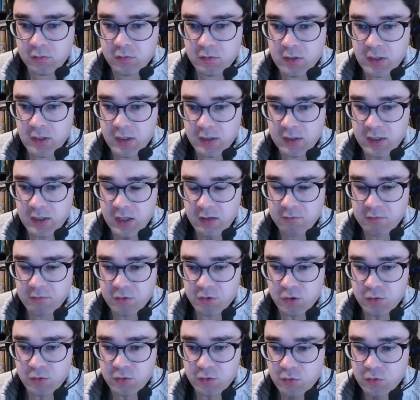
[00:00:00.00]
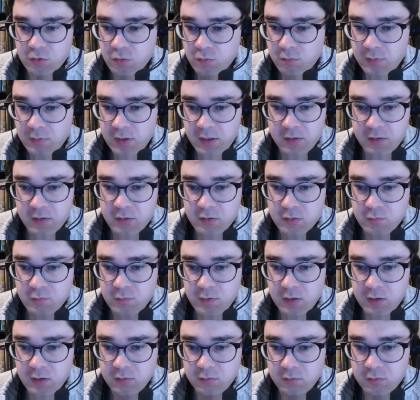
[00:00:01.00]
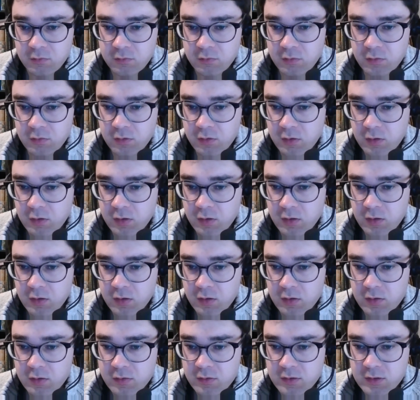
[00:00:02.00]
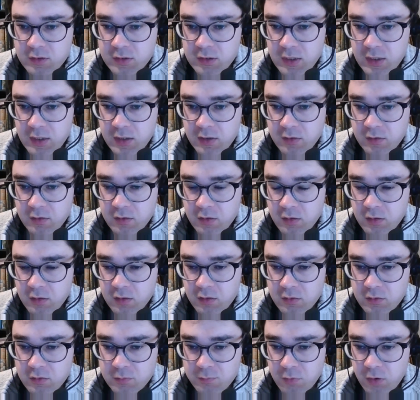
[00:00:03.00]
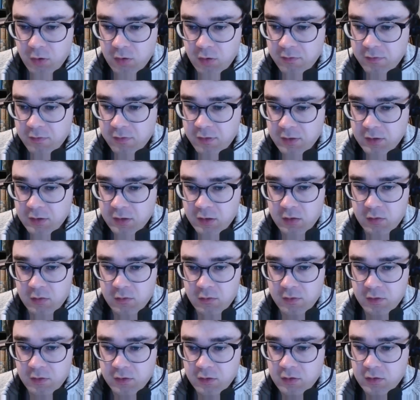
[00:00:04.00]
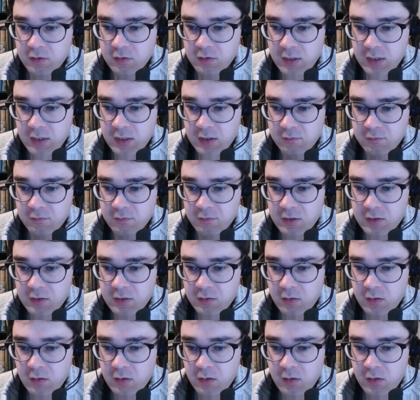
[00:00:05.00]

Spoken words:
Yeah, David's just come back as well and said spot on. Thank you, David.